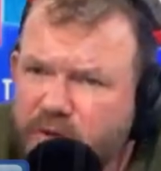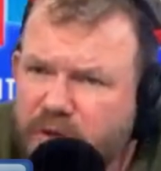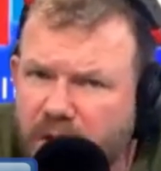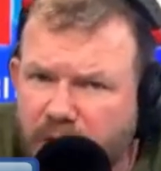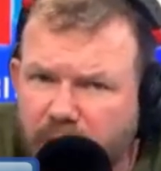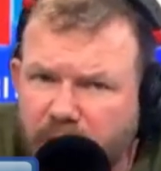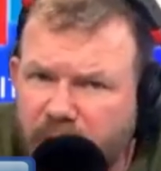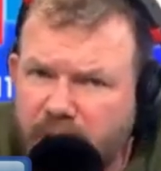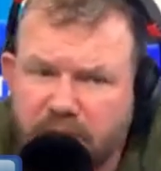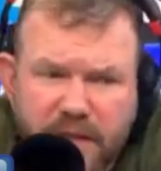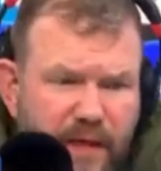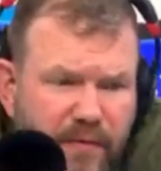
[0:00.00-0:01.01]
do so
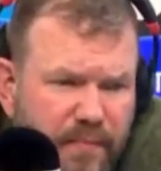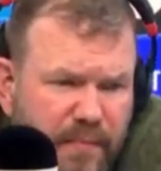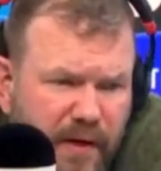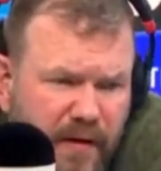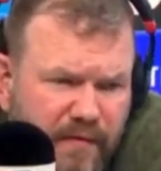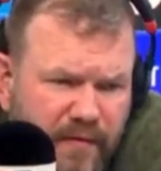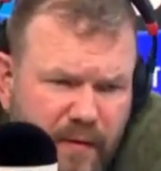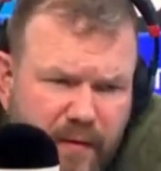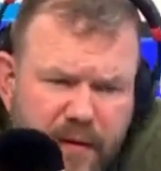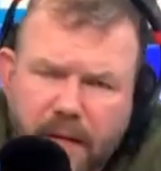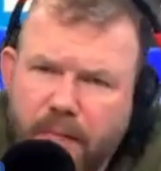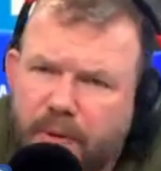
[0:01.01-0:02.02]
because they were part of
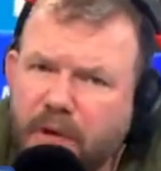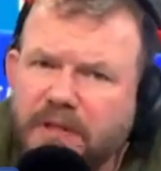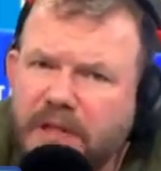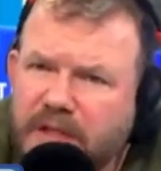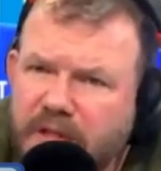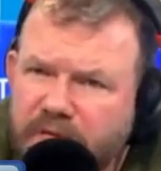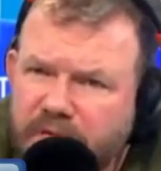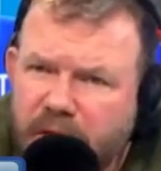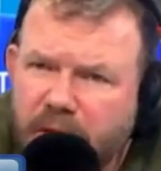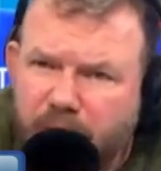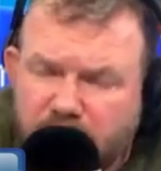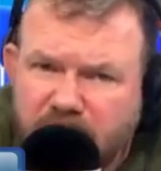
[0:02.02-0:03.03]
the process of
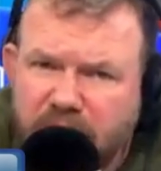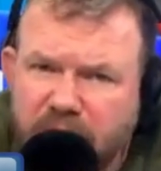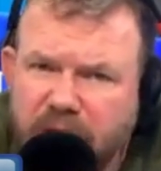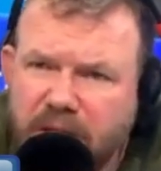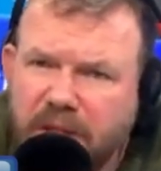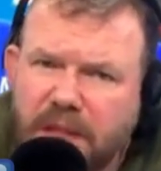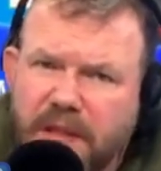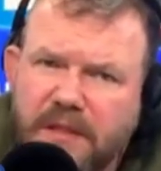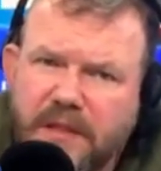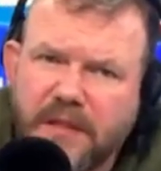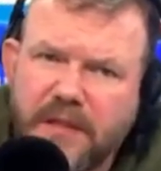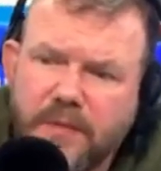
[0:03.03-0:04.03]
putting us
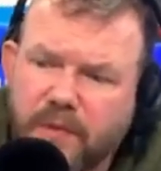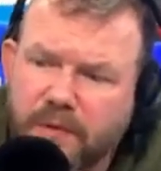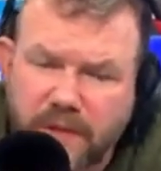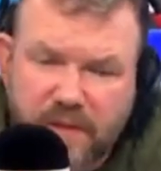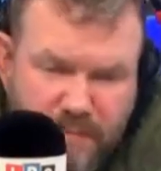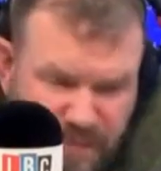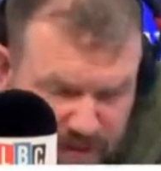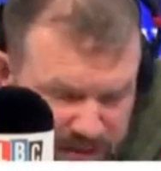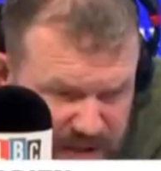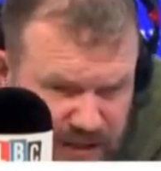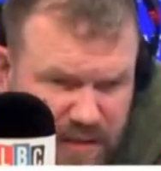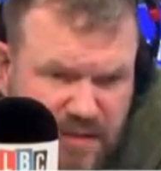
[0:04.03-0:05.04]
into these waters. The
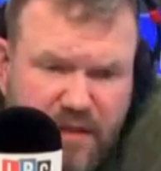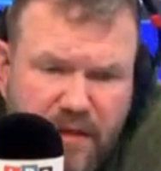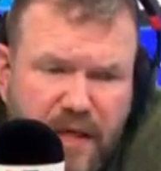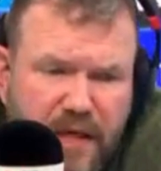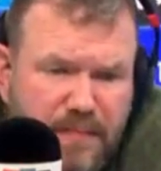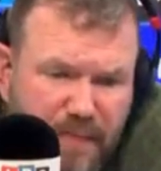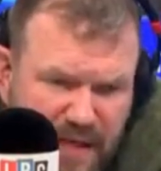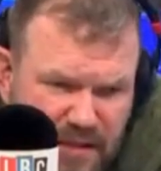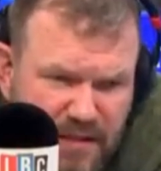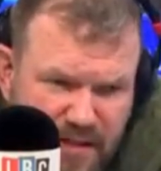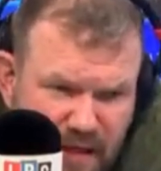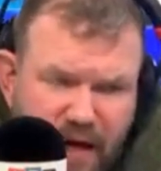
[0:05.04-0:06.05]
BBC is doing its
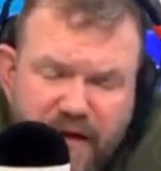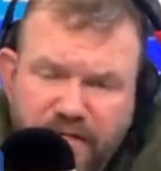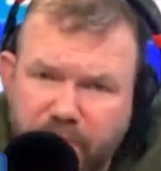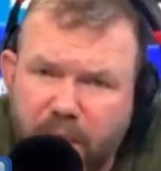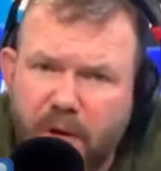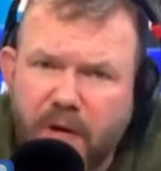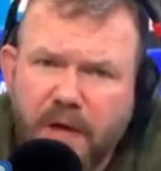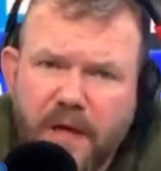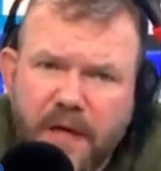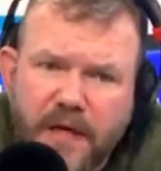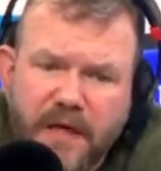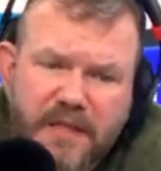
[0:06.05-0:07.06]
best. Its live blog
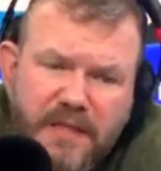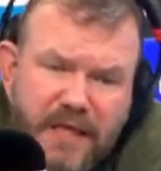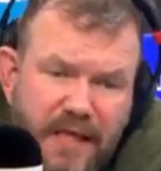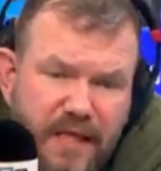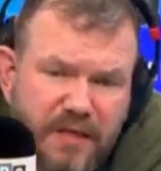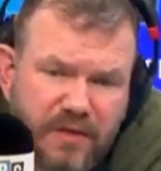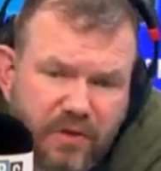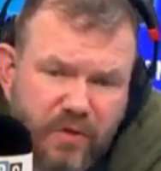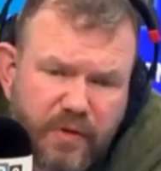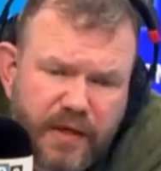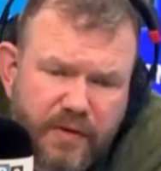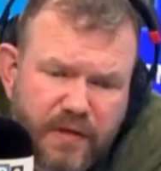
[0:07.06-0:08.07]
is its lead
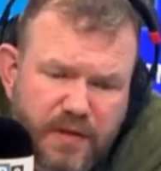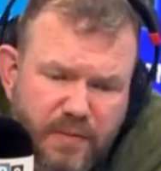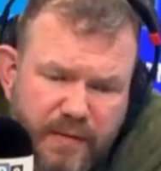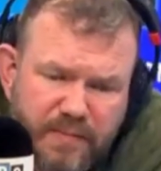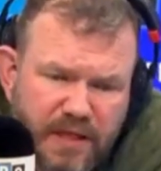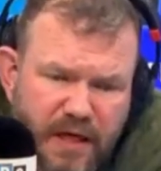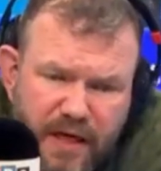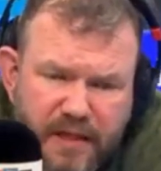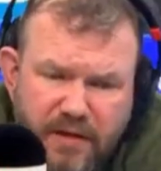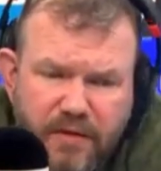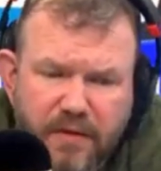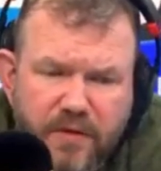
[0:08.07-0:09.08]
story on its website.
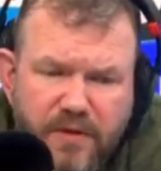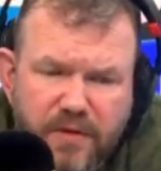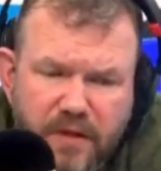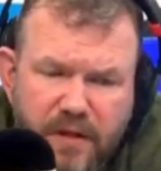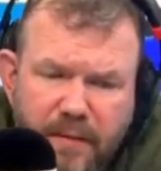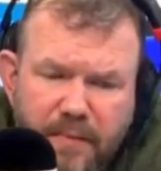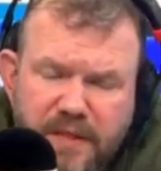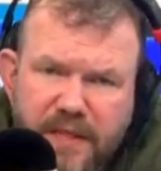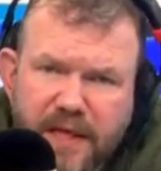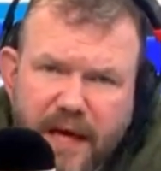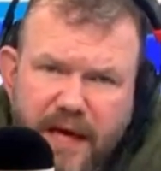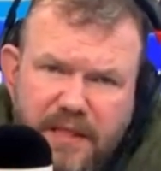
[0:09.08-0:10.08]
I don't know what sort of numbers
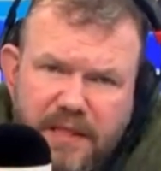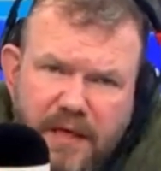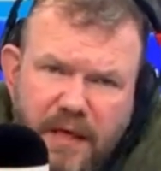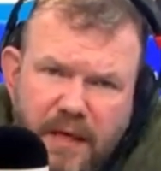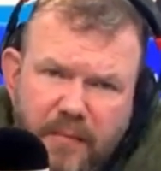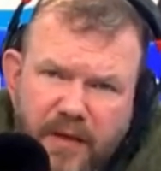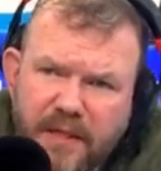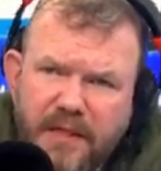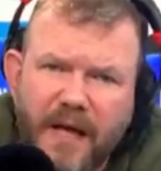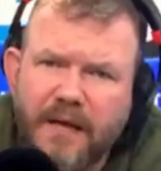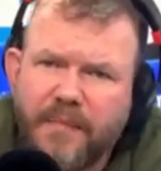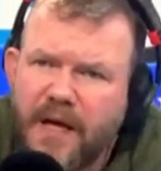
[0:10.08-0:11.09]
it gets, but the
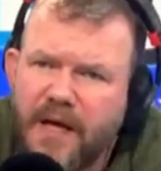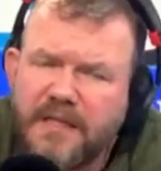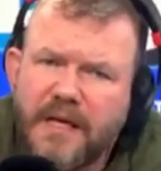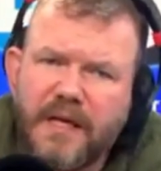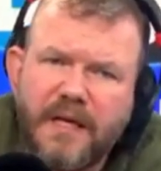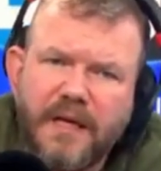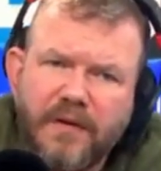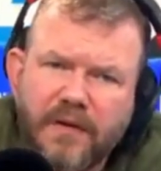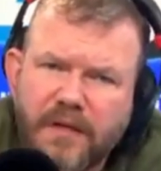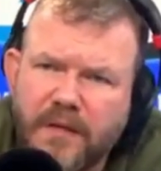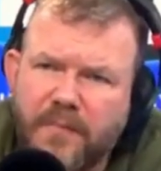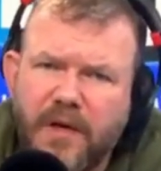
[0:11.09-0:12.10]
Daily Mail is leading on
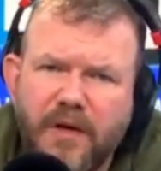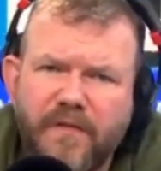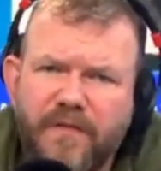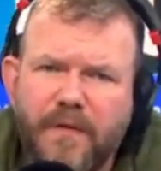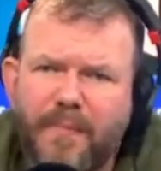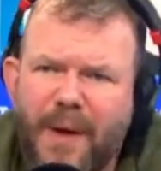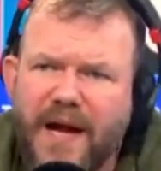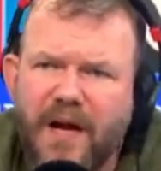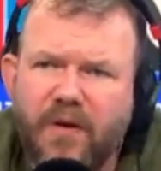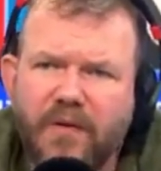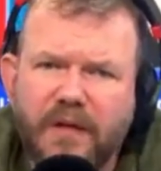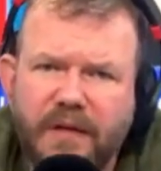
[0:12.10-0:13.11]
a demand for a
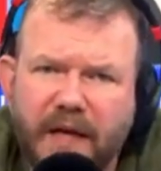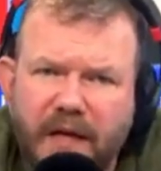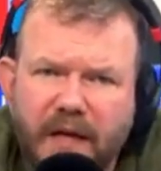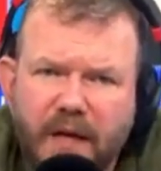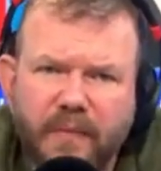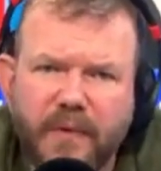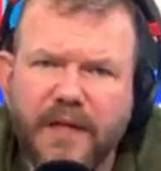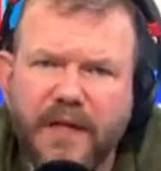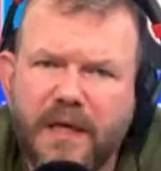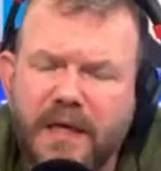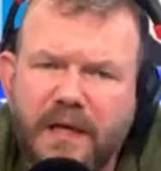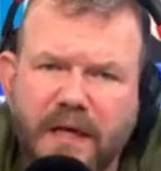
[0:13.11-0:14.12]
bank holiday when the
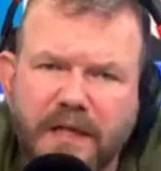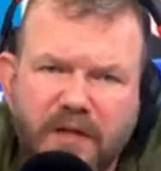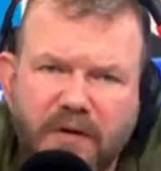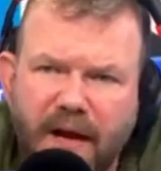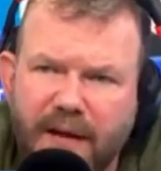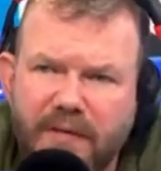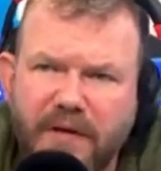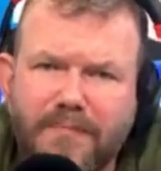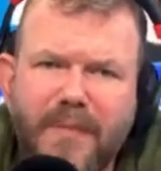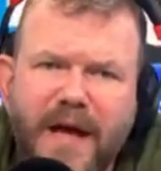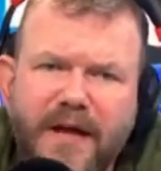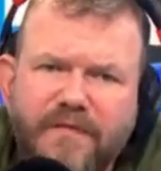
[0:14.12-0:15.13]
King gets crowned
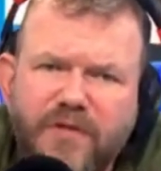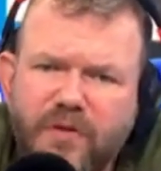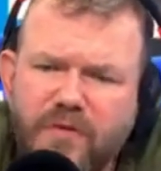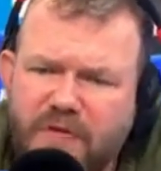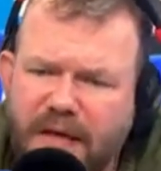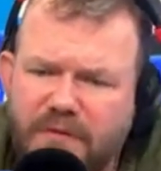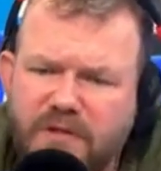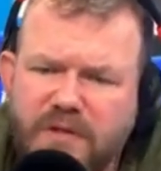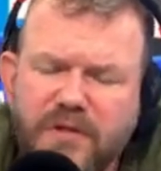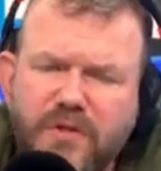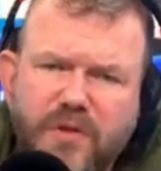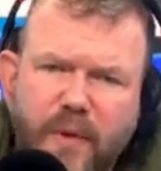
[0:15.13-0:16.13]
in May of
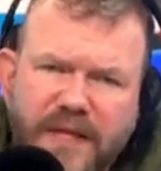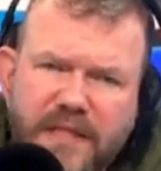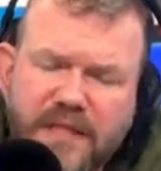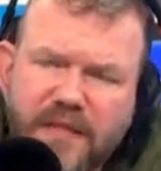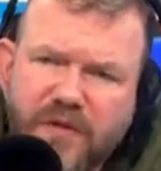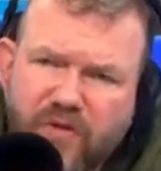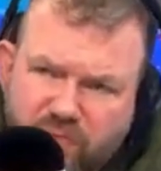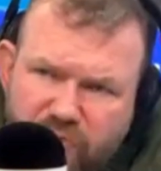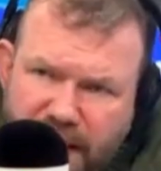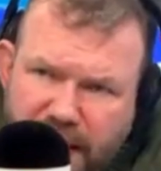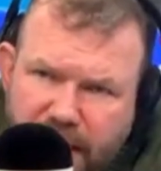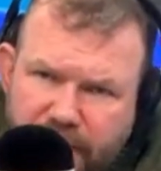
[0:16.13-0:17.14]

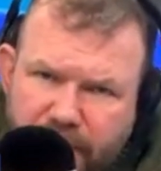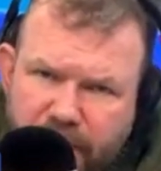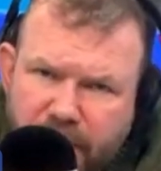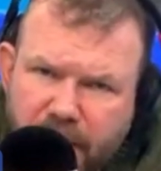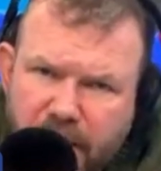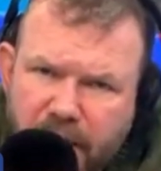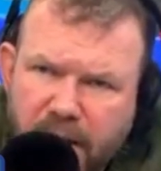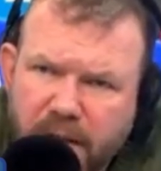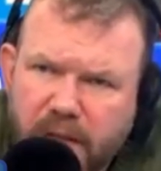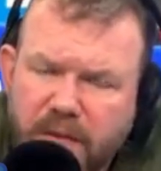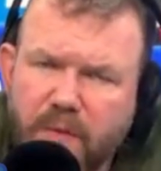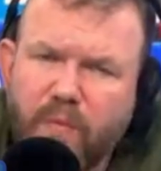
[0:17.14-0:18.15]
2023.
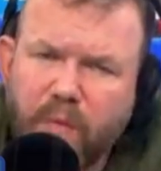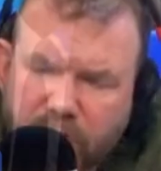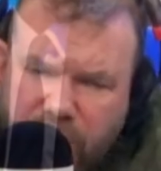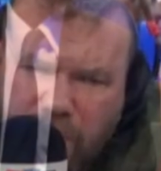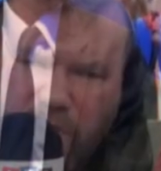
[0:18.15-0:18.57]
So, what